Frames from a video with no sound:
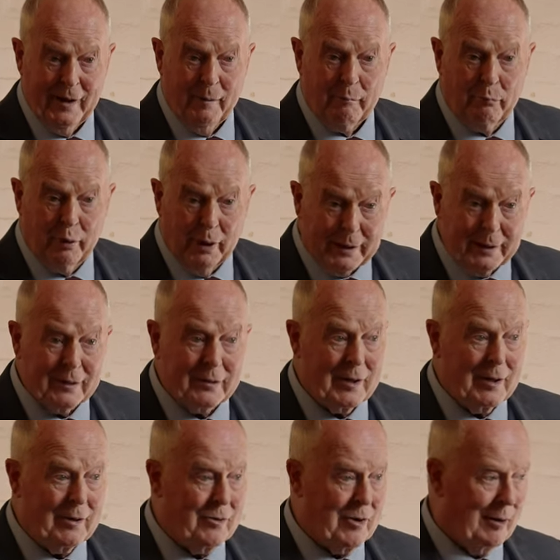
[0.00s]
Britain's
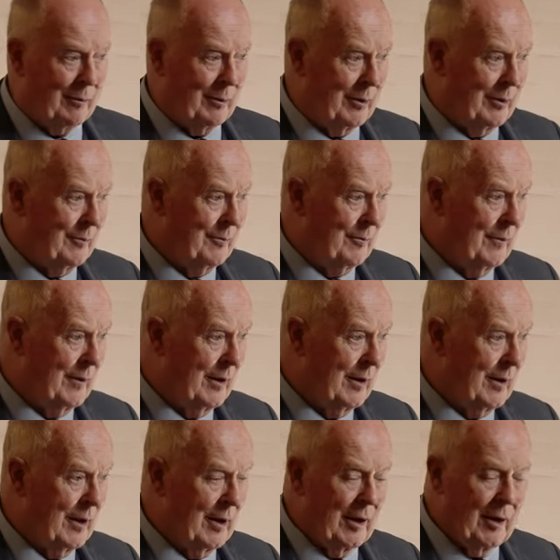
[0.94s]
in trouble.
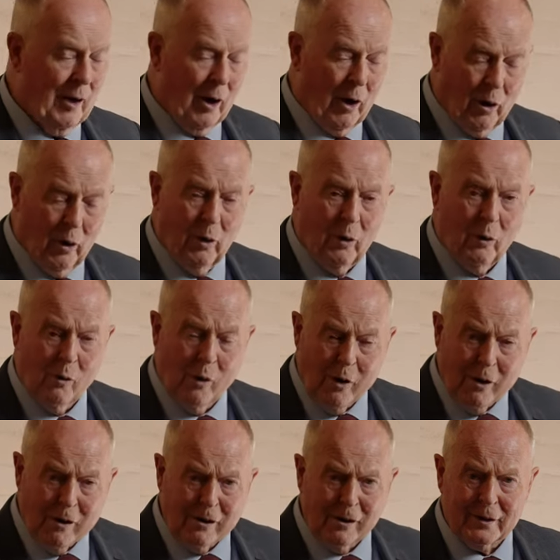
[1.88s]
The whole
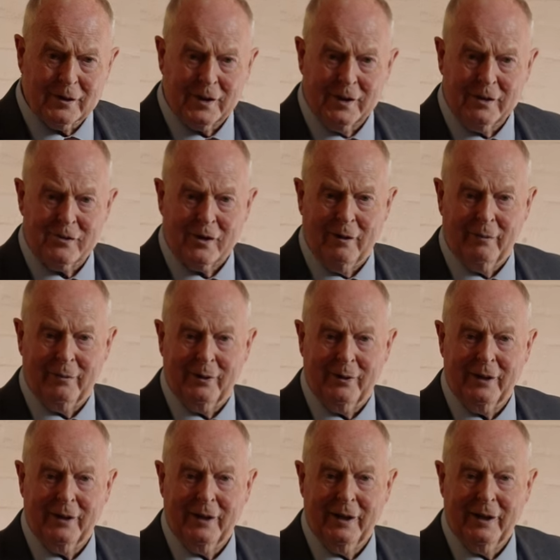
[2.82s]
world is in trouble.
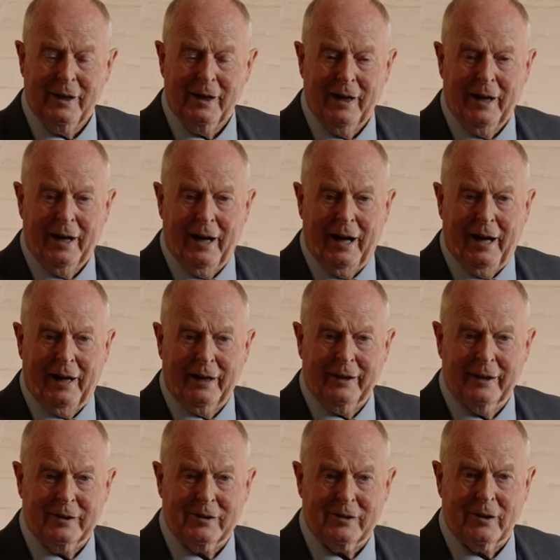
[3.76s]
And
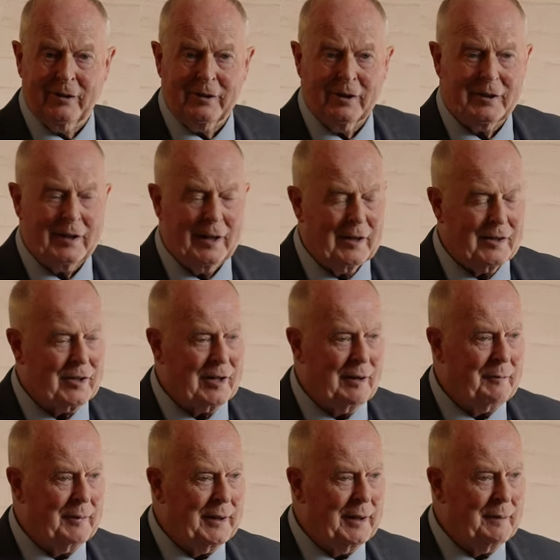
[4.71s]
it's going to take
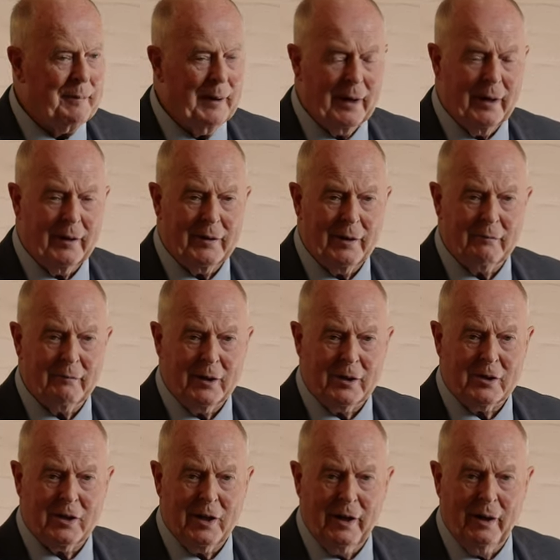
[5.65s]
somebody bigger than
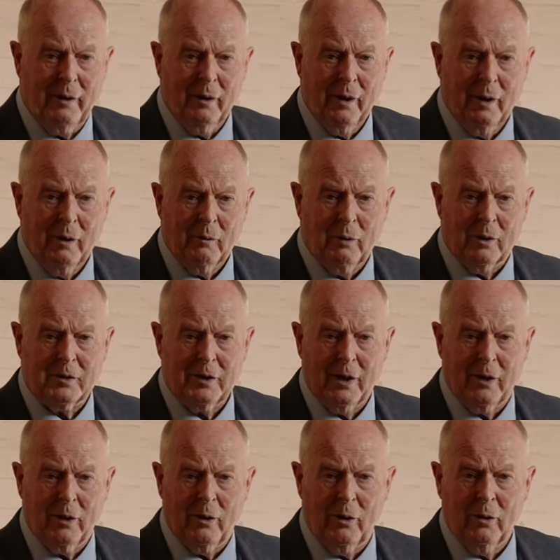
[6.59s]
Rishi, what's he
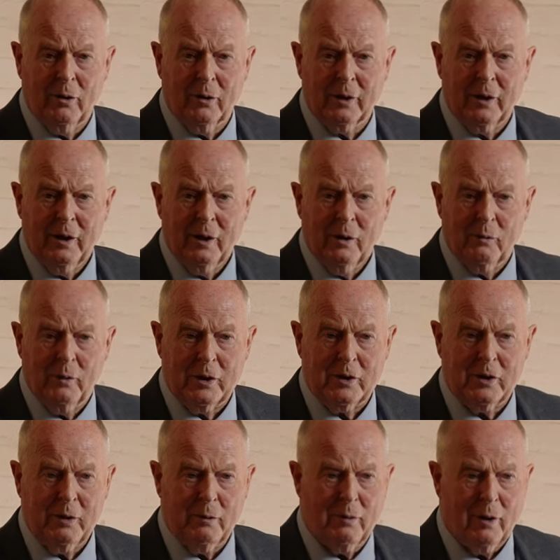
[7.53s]
called?
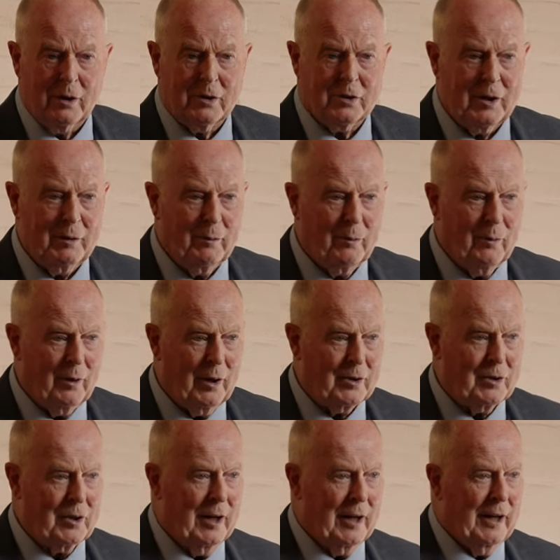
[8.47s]

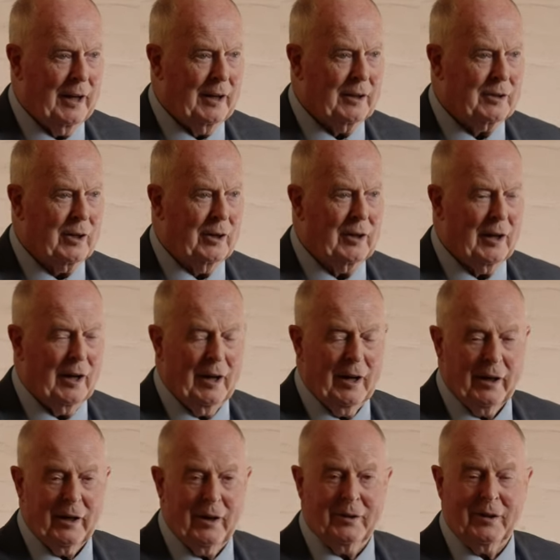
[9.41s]
Wishy-washy-wash. It's going
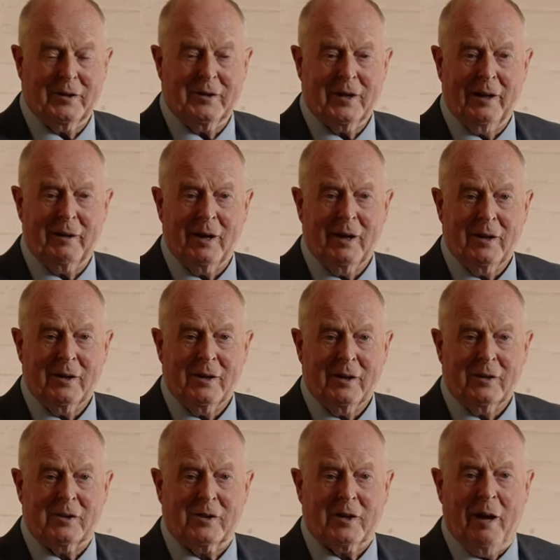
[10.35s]
to take
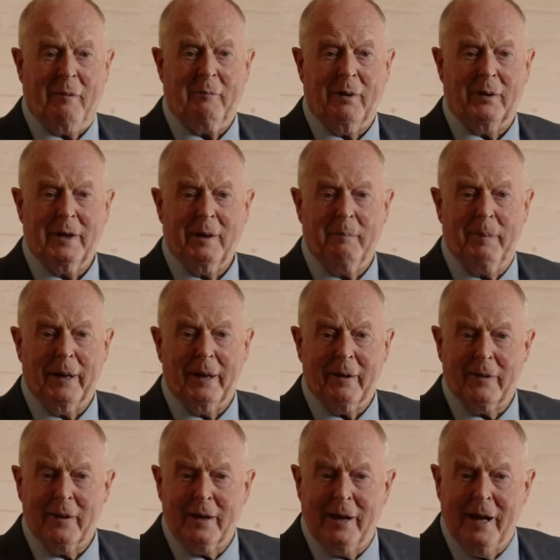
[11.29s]
somebody bigger
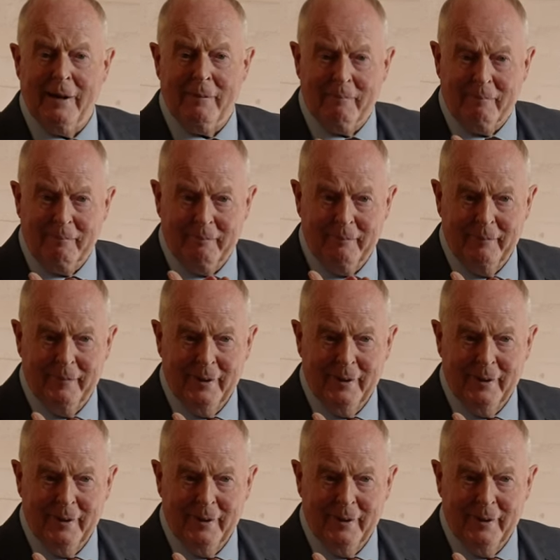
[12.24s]
than him